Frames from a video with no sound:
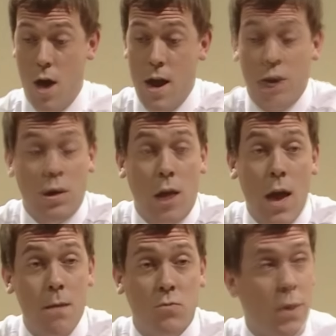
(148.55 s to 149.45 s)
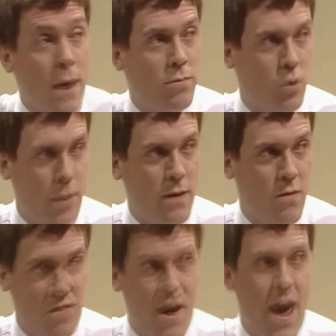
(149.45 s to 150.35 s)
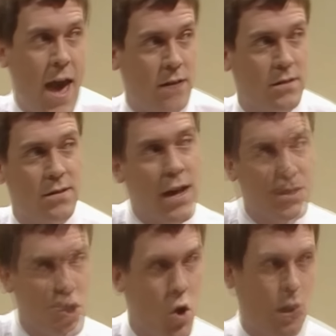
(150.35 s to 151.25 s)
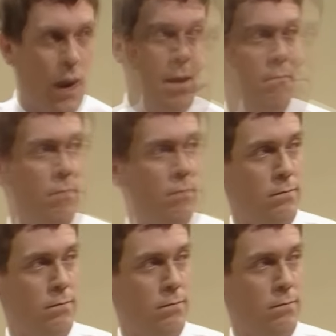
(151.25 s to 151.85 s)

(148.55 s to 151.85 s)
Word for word: energy. I never claim to be able to bend them with my hands. That is your claim.